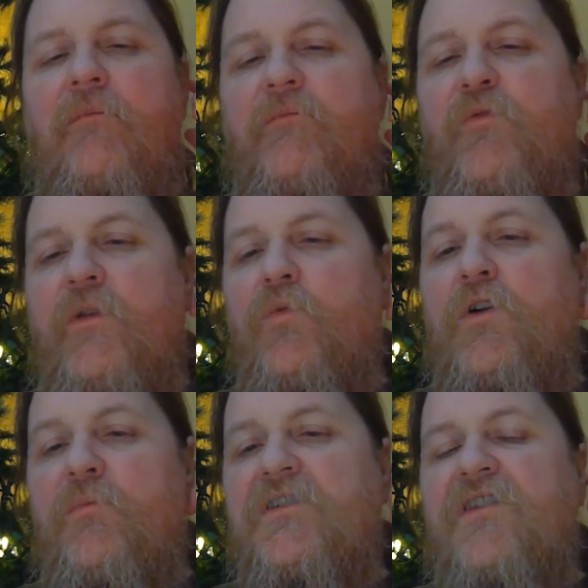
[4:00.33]
We
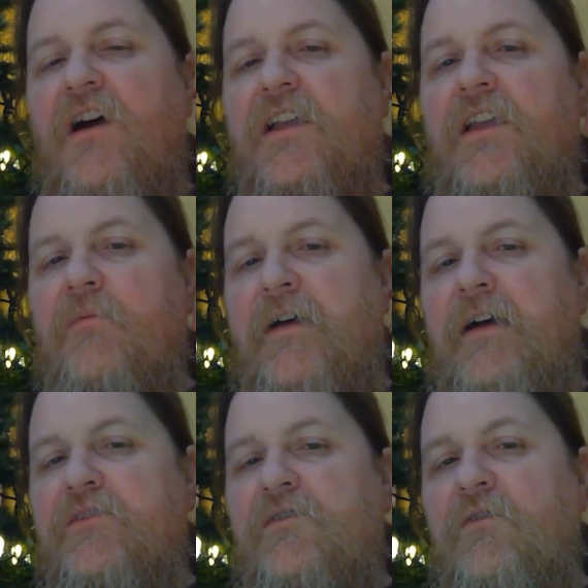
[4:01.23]
will be talking
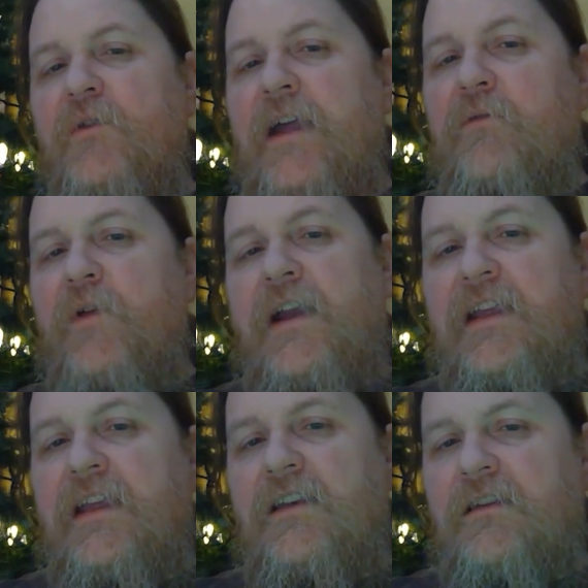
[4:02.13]
about grant
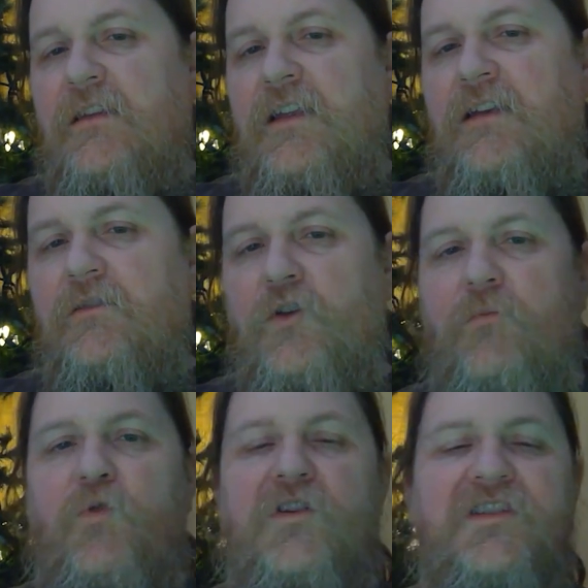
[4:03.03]
writing in a little
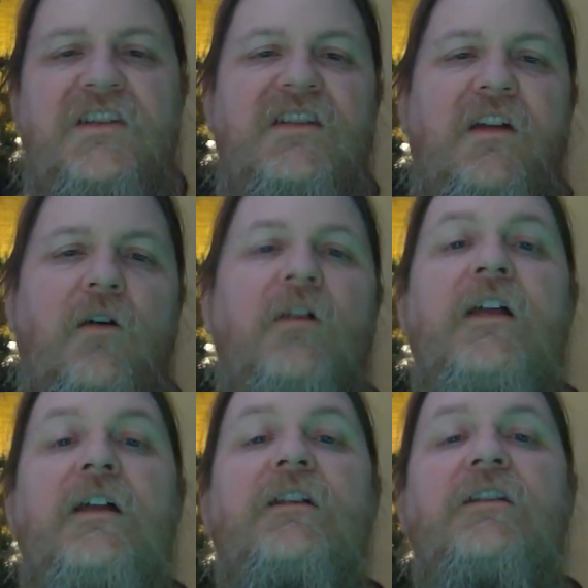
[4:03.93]
more detail
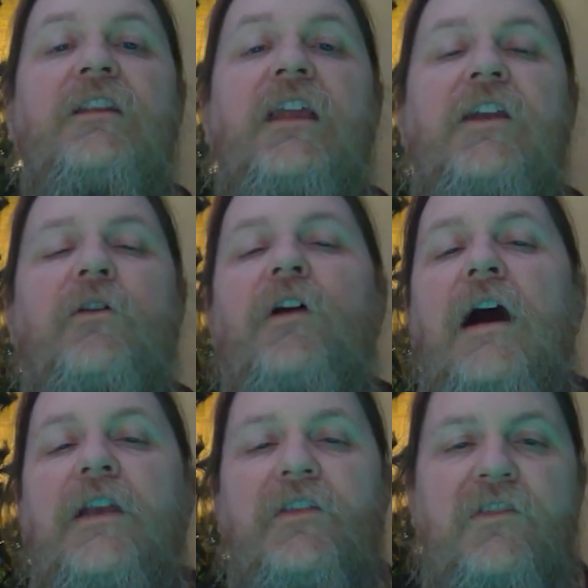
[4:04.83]
later
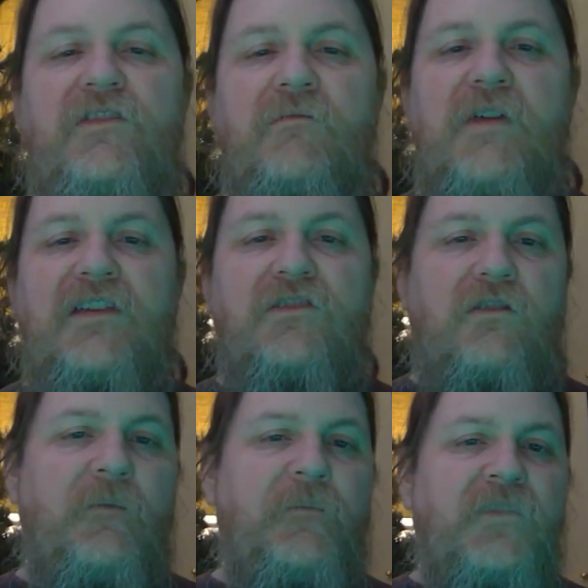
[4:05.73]
on in the
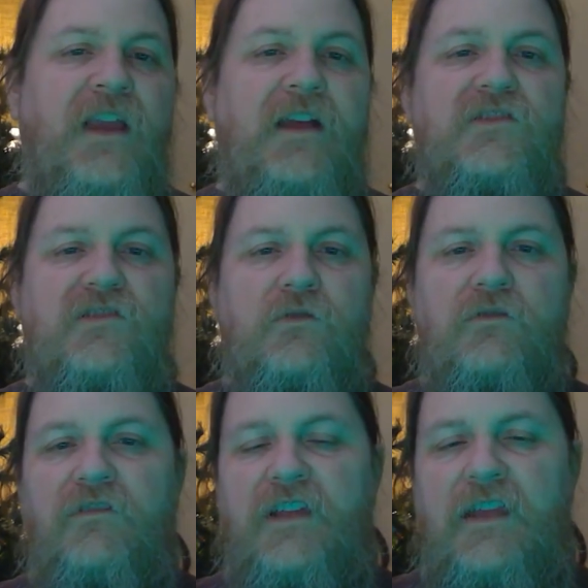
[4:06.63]
semester. And
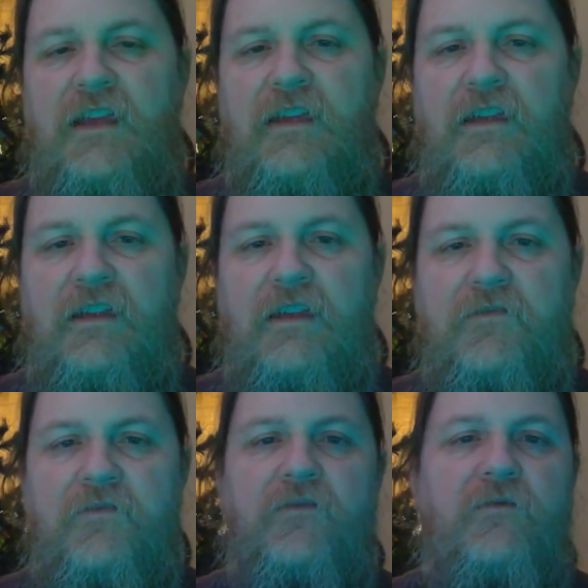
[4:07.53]
certainly
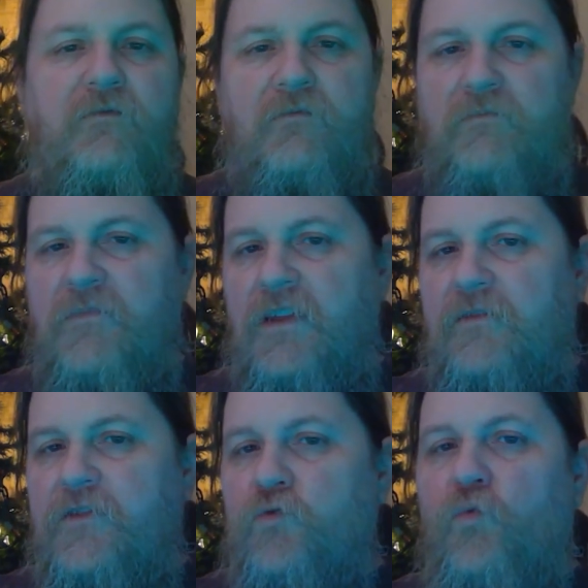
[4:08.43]
if
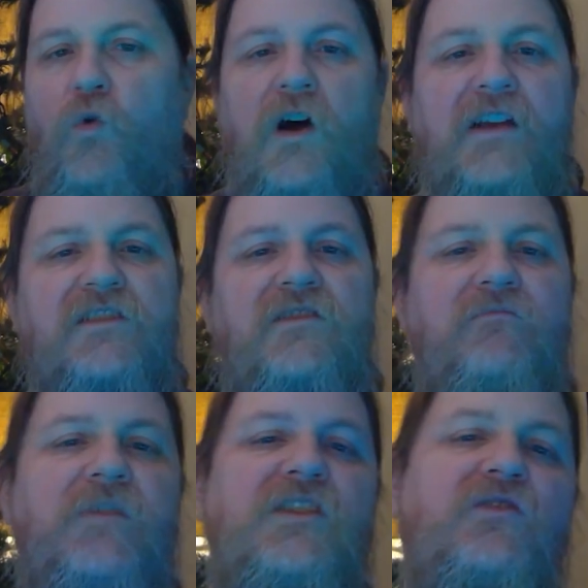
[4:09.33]
you want
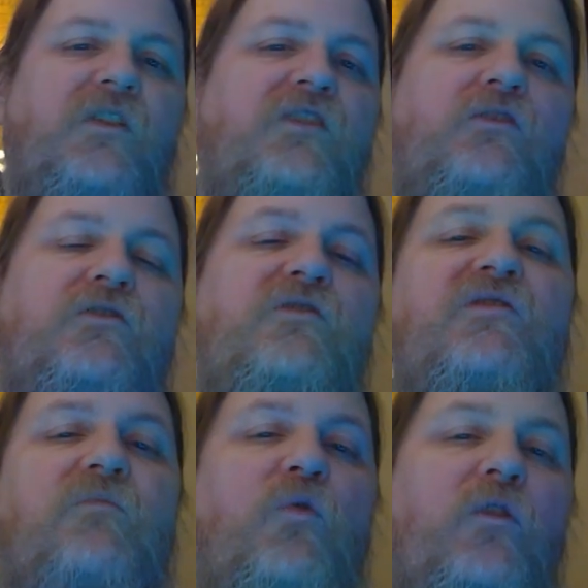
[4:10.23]
me to
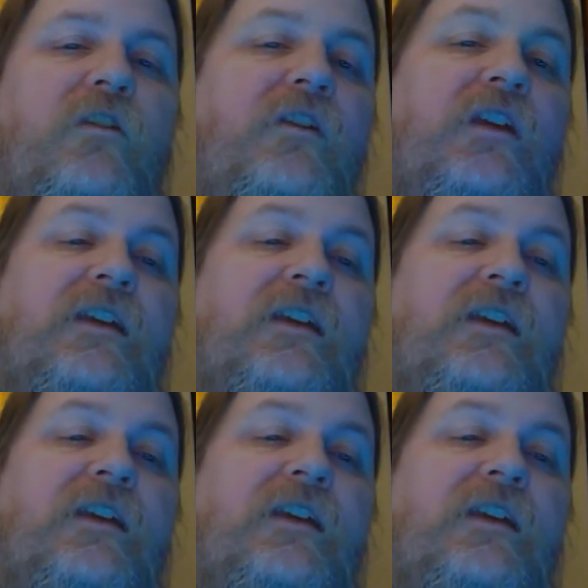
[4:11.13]
introduce more